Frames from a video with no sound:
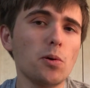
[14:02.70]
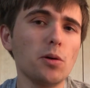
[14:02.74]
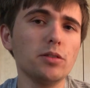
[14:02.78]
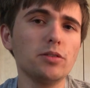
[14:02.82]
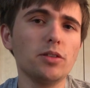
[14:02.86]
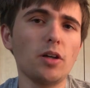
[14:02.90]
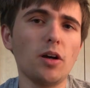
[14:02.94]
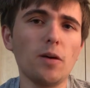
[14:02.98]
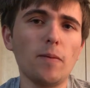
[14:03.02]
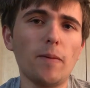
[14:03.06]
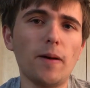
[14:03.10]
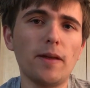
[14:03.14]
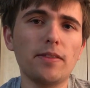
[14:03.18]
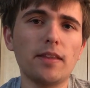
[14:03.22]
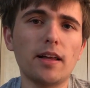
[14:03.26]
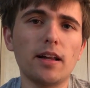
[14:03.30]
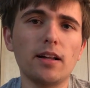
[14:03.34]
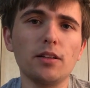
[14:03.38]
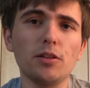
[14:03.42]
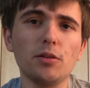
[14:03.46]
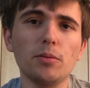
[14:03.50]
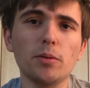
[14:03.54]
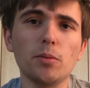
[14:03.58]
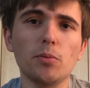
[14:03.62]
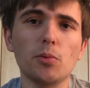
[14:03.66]
going to talk about that a
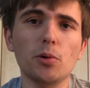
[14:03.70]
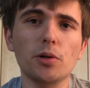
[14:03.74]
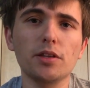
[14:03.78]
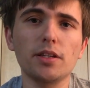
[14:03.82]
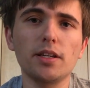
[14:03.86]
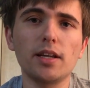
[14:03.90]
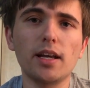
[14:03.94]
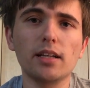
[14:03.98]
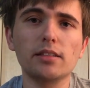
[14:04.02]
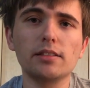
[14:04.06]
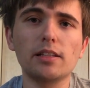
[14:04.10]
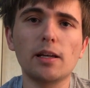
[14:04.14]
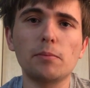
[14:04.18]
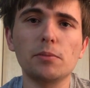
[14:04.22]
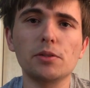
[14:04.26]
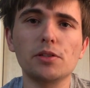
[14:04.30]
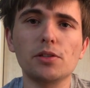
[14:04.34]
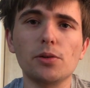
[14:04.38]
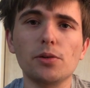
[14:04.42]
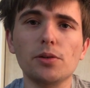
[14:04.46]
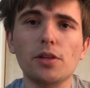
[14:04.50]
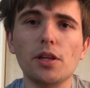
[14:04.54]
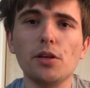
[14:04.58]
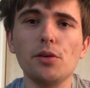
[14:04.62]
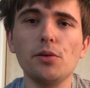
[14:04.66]
little bit more in the next
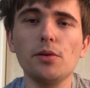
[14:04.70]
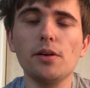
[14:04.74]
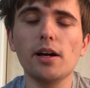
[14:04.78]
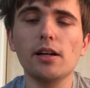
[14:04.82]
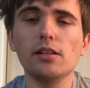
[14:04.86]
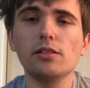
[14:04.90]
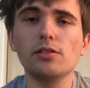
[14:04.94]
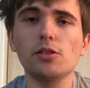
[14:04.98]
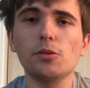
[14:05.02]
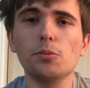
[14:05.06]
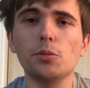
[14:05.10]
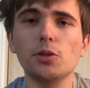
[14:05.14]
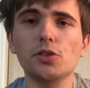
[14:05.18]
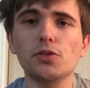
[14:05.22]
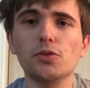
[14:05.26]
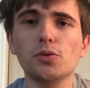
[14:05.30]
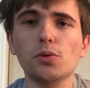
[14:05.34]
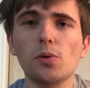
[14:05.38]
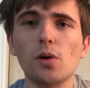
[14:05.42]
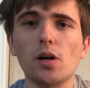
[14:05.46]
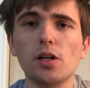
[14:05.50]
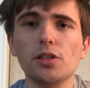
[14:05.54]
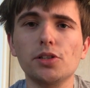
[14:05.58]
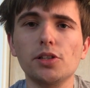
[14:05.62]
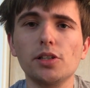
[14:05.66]
episode. Thank you guys so much for
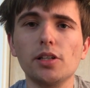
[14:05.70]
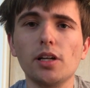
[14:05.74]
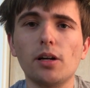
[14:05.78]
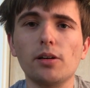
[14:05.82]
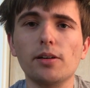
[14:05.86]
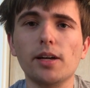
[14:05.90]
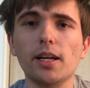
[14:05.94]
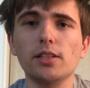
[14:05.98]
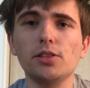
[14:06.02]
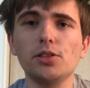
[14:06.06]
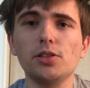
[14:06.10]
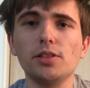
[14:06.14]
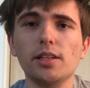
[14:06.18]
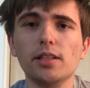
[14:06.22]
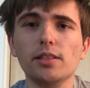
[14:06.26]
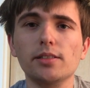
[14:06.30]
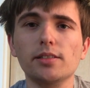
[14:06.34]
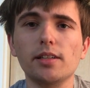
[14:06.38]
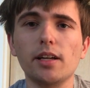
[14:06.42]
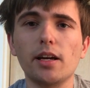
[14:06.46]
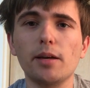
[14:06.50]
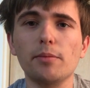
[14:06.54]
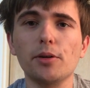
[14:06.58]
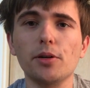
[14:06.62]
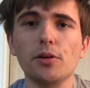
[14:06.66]
watching. I'll catch you next
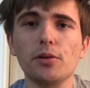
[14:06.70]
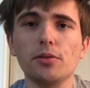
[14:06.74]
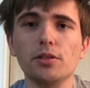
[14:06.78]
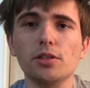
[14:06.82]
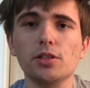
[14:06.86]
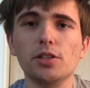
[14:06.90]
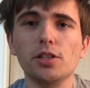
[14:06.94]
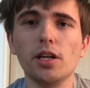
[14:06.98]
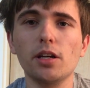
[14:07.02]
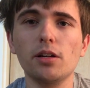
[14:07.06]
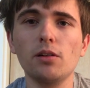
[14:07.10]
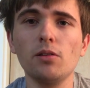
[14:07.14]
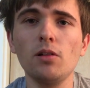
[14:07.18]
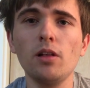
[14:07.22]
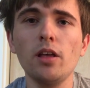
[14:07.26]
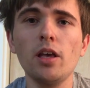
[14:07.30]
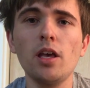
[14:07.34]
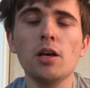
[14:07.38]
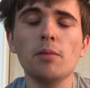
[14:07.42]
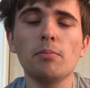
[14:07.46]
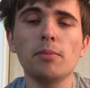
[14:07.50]
time here on the channel.